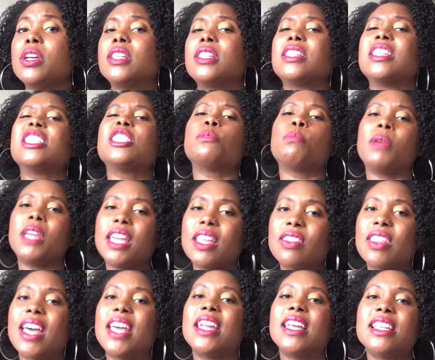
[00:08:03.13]
to speak
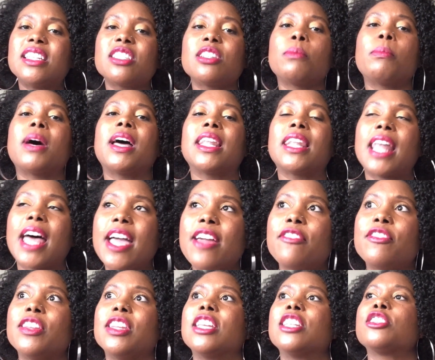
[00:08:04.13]
that into my life
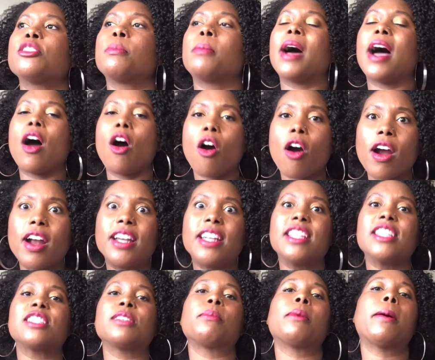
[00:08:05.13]
and into my heart and
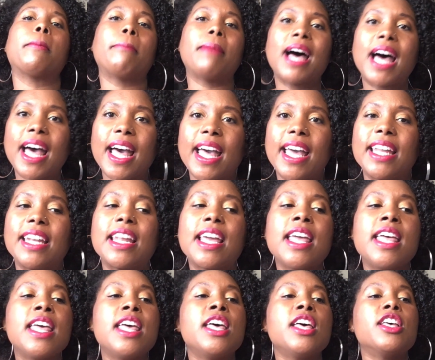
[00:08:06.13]
into my mind,
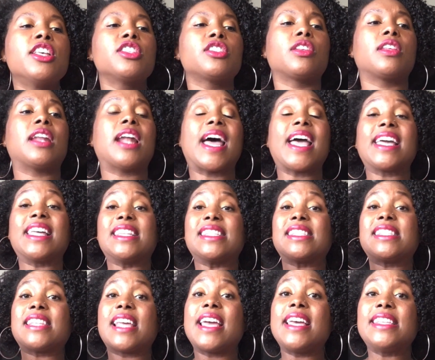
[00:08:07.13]
so that I can
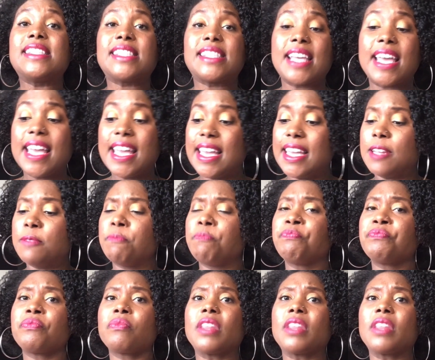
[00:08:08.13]
stay sane.